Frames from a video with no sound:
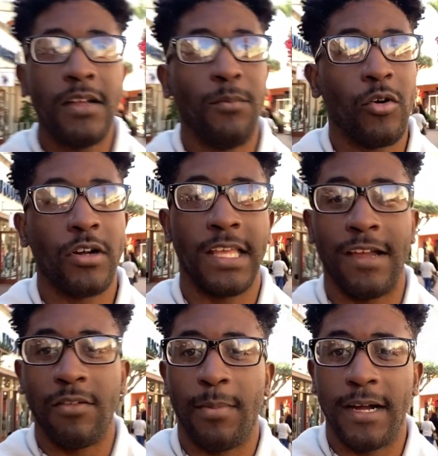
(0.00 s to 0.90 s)
morning
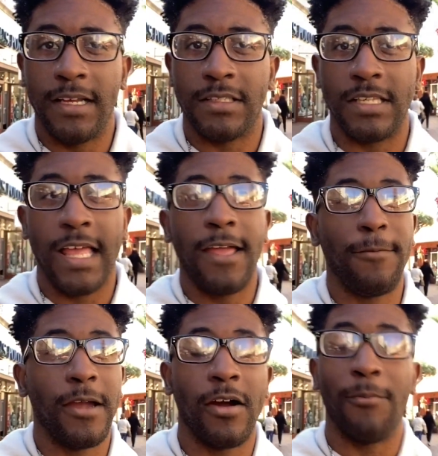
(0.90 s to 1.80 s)
everybody and today
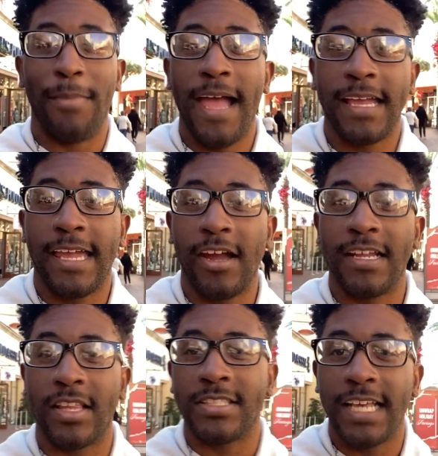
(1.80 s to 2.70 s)
we are back here
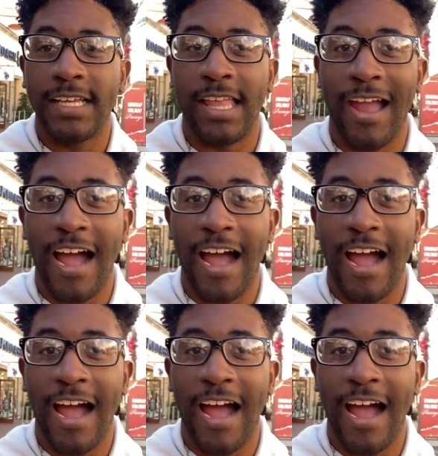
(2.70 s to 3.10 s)
at the Citadel